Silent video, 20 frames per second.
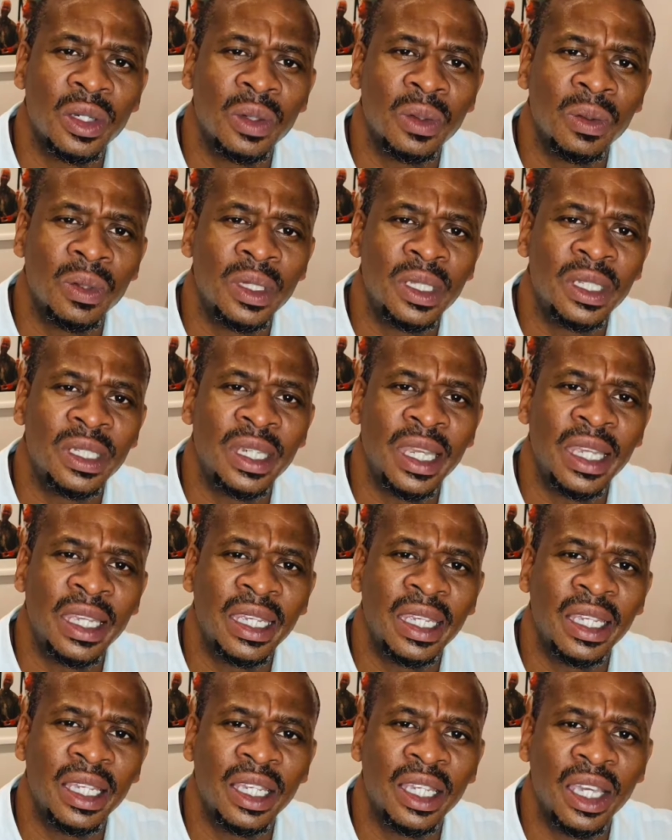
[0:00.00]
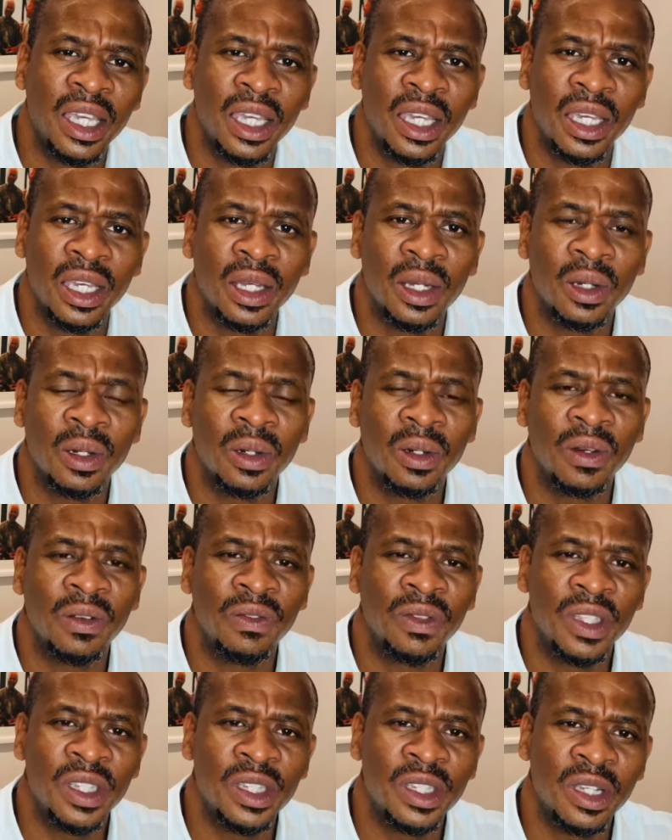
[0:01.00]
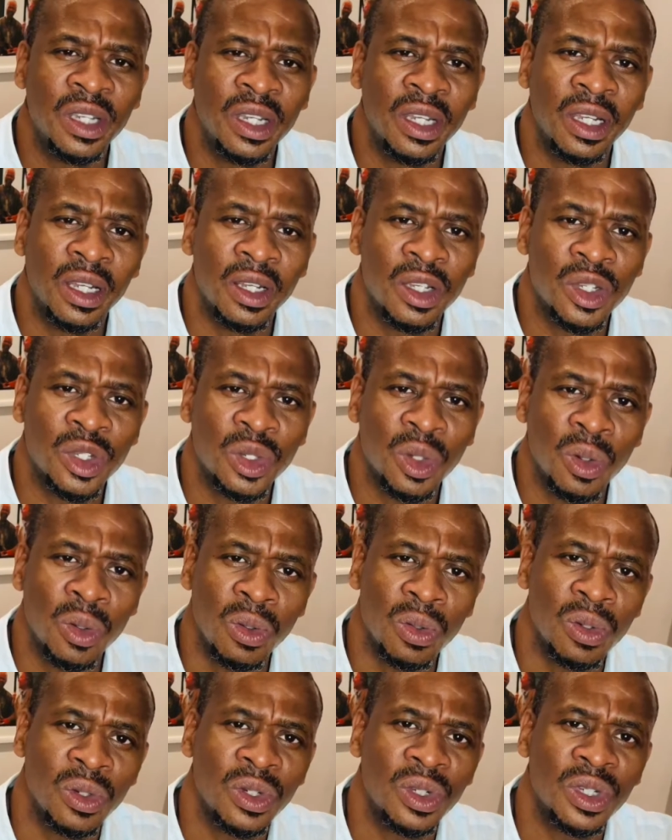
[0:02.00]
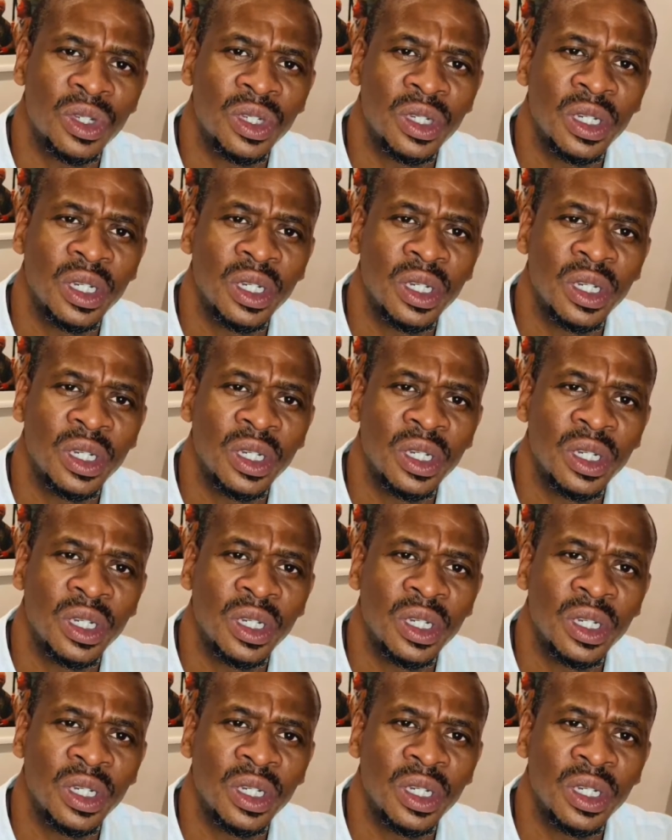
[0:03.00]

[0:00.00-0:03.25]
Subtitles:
with taking care of these little souls.